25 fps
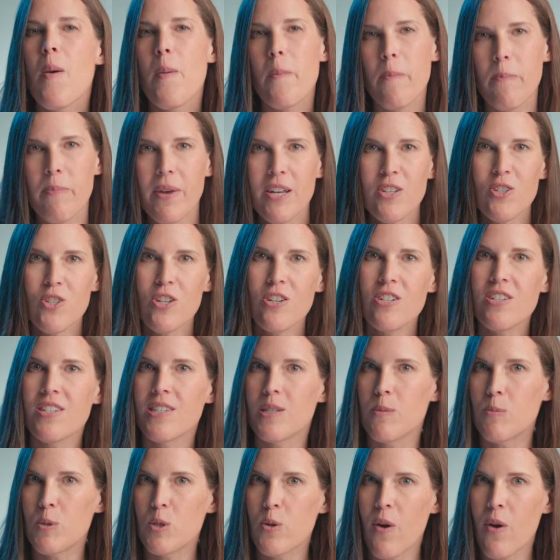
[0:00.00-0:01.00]
make sure to
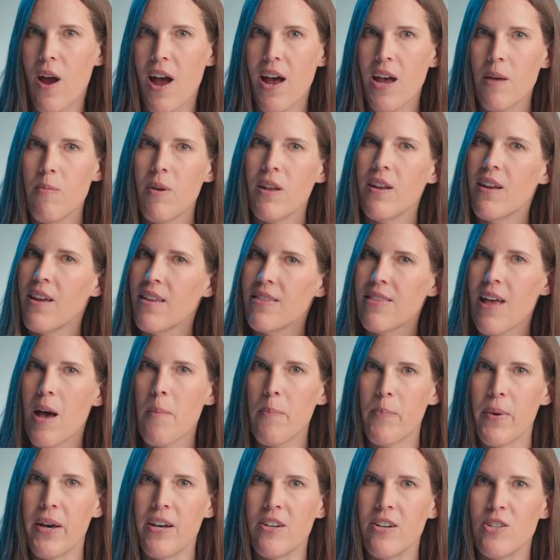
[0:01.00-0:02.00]
subscribe and hit
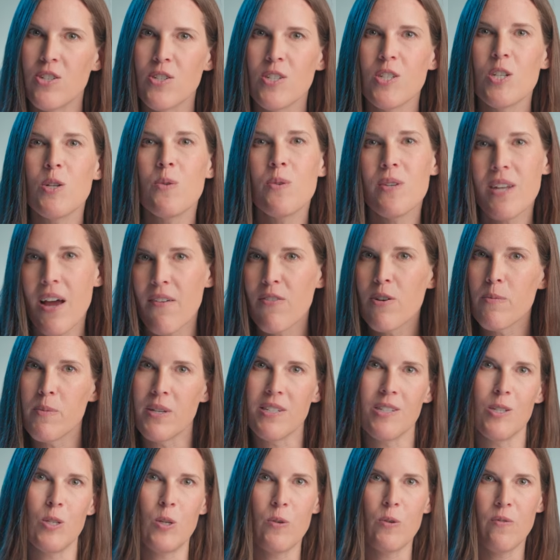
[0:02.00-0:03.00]
that bell so you never
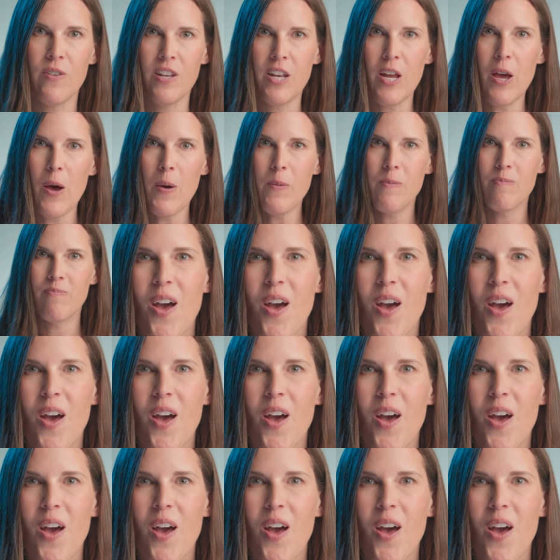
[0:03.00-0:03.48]
miss a new video.